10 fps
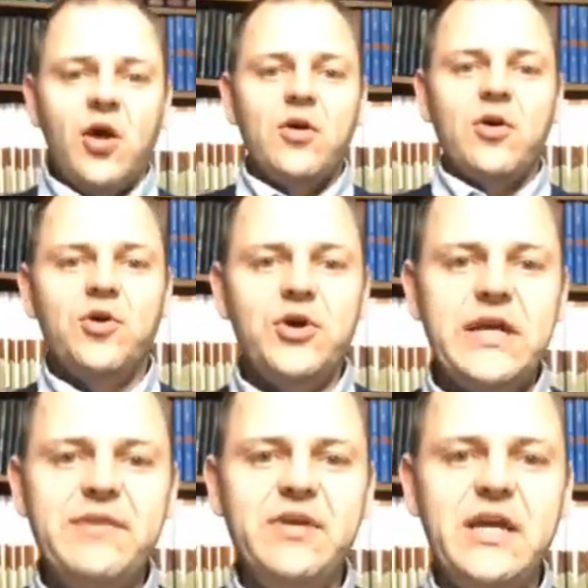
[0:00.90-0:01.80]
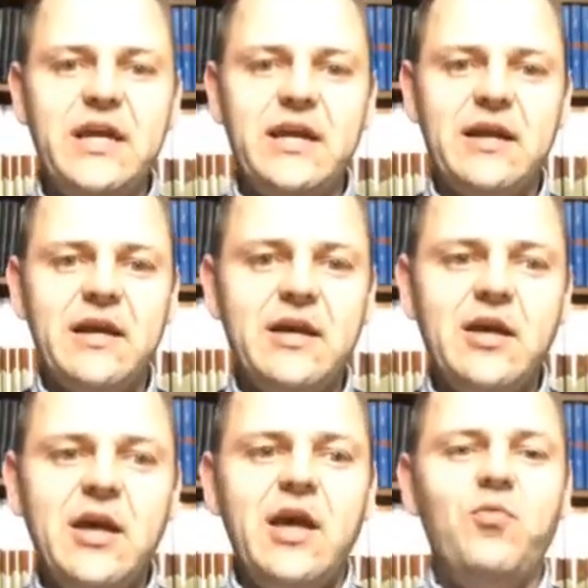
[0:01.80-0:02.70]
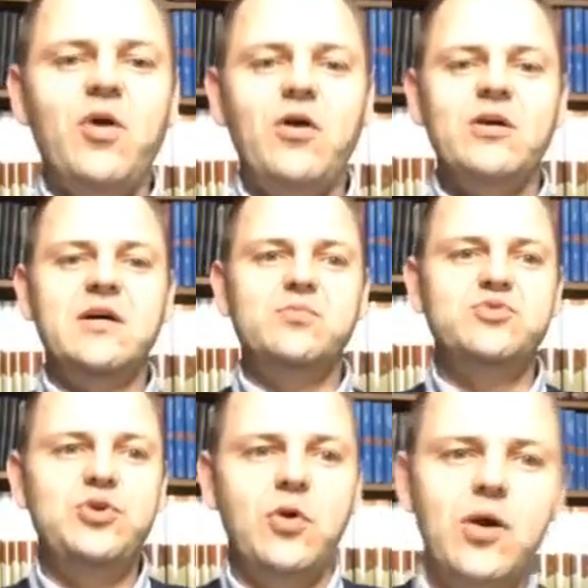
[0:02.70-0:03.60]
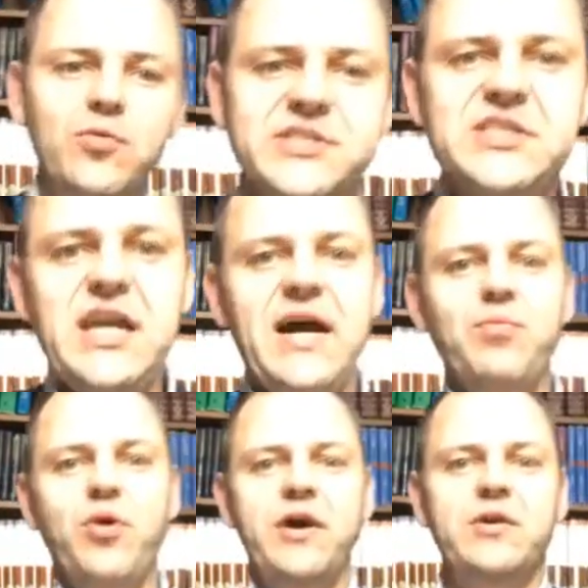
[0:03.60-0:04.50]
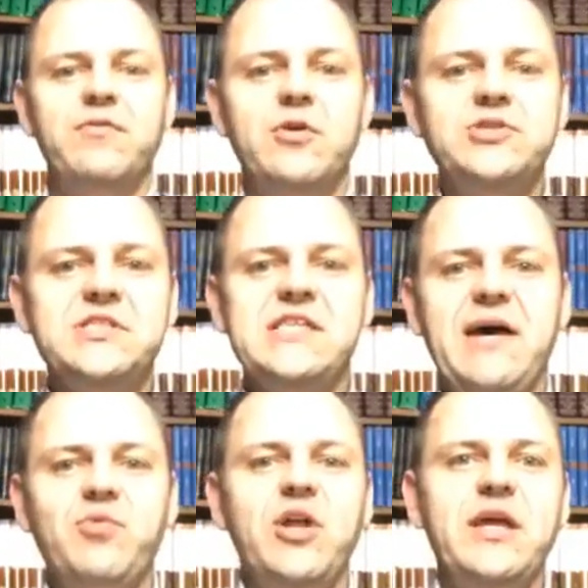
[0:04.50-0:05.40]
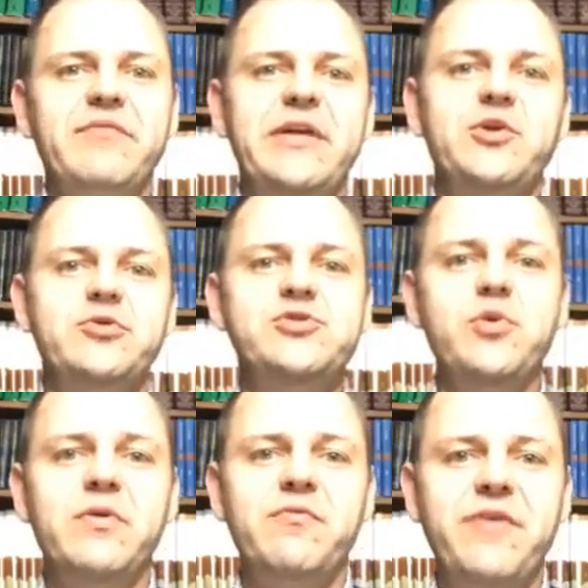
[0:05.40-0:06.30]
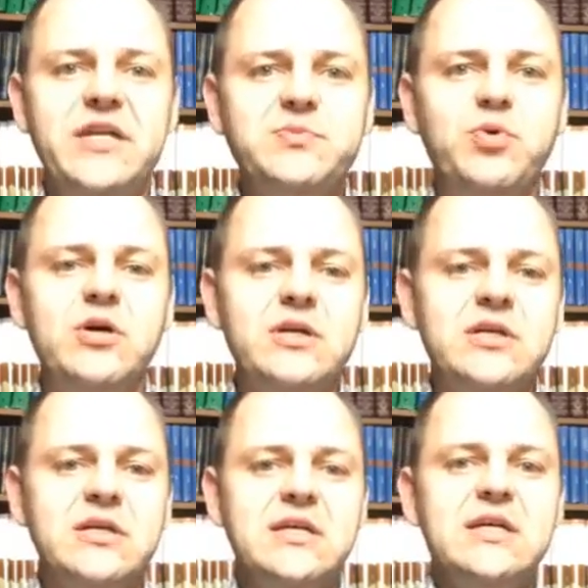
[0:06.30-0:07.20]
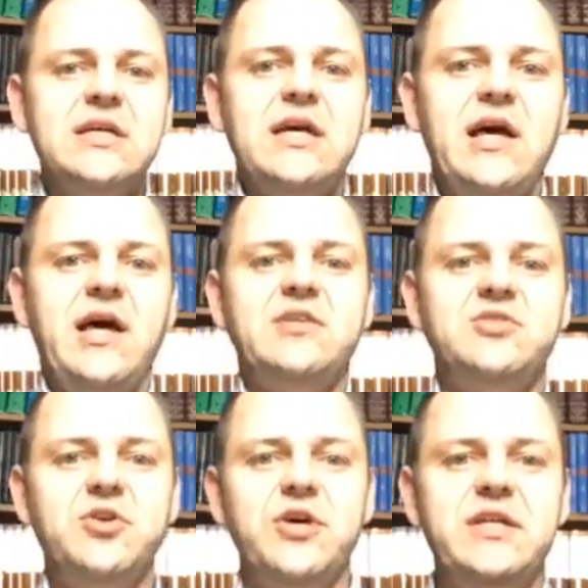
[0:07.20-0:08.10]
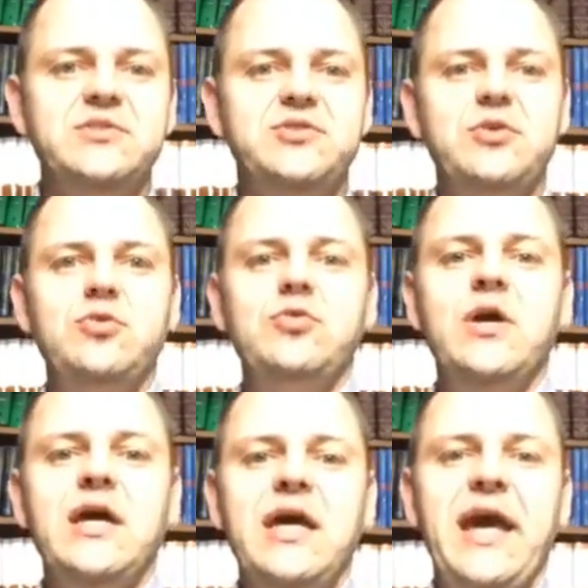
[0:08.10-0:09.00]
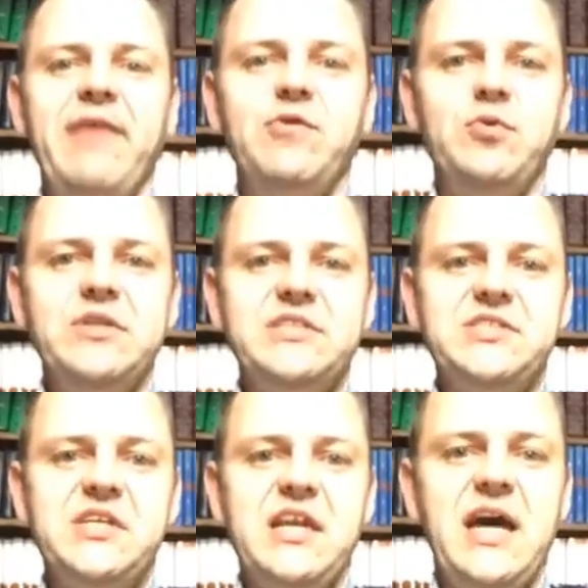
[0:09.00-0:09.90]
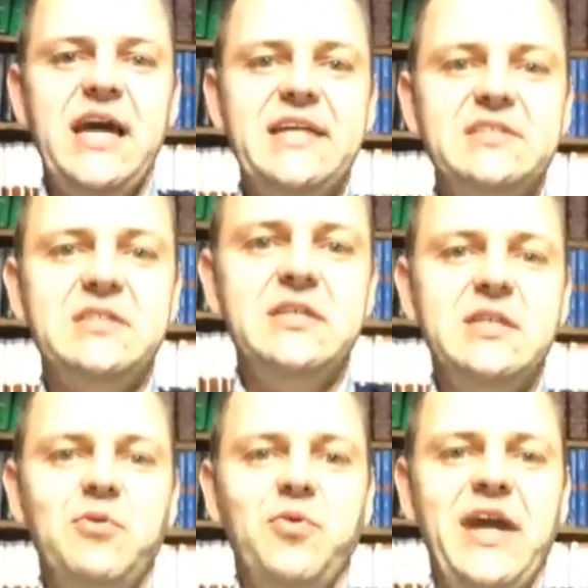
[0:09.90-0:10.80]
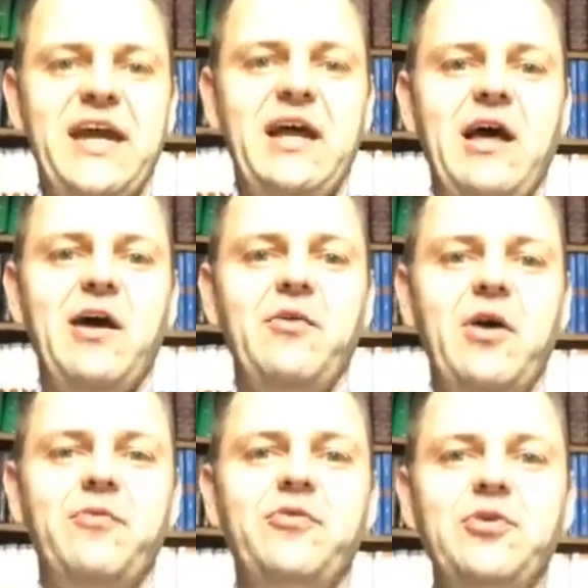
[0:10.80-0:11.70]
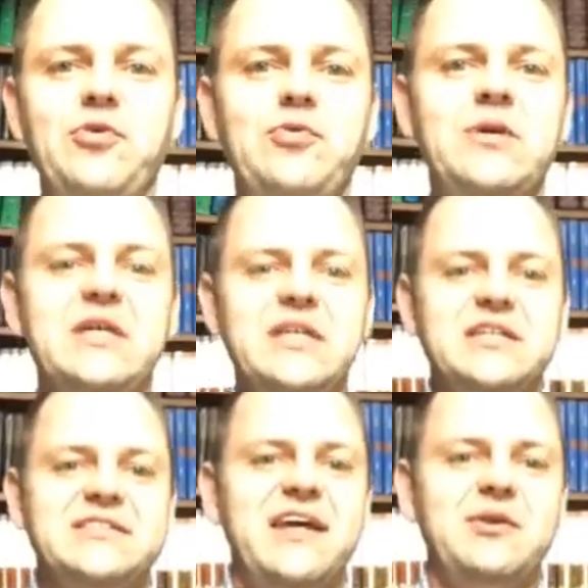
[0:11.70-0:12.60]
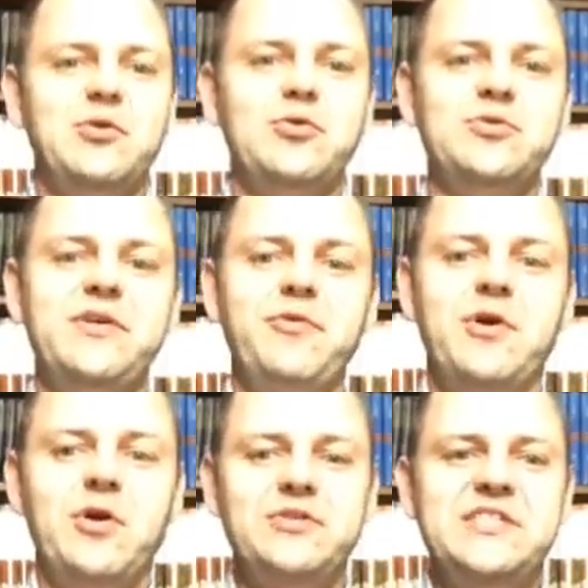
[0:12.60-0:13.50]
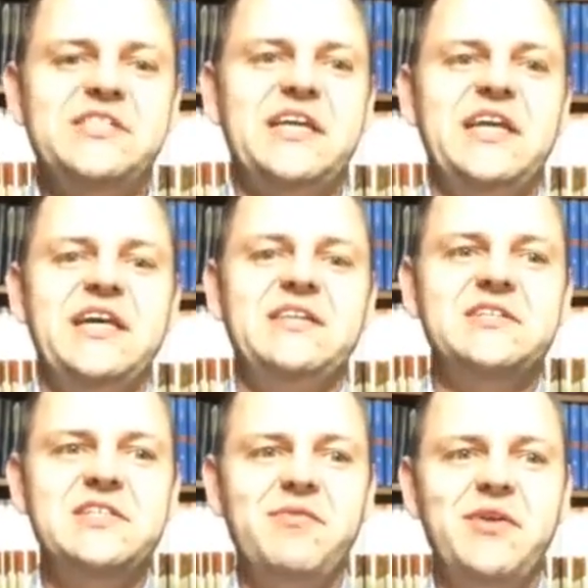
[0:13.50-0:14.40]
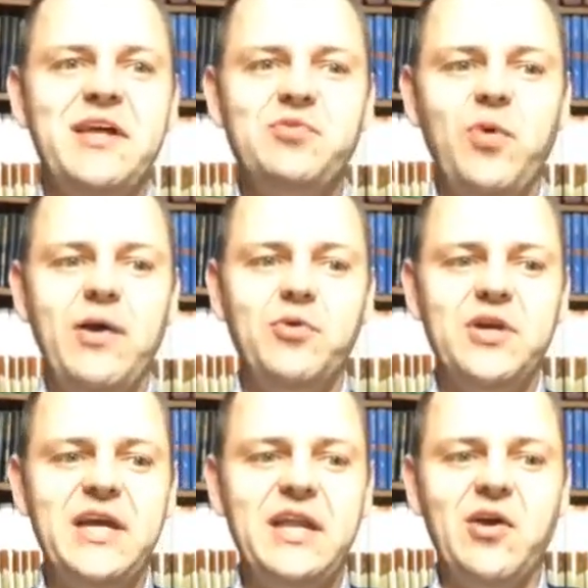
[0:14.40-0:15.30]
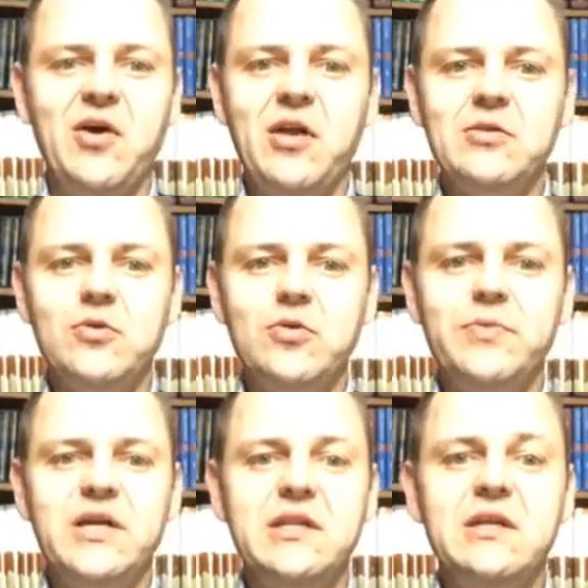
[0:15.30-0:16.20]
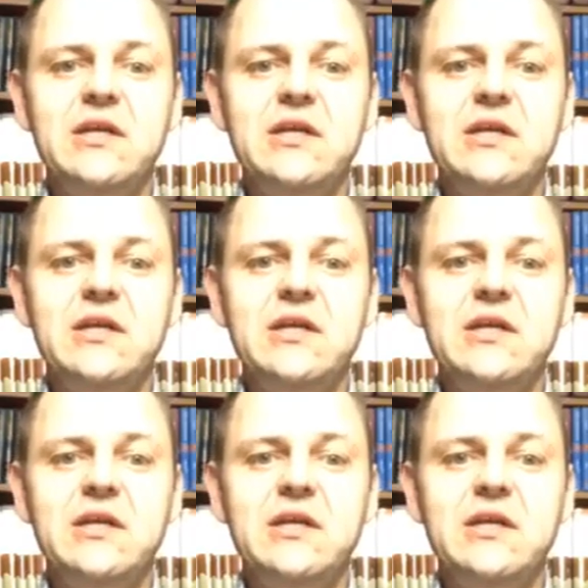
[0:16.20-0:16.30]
Good evening. Welcome to our Wednesday night prayer and devotion time. Good evening, YouTube and Facebook. Uh, it's good to have you with us tonight. We had a, a, a, few technical difficulties again this evening. That's why we're getting on a little bit,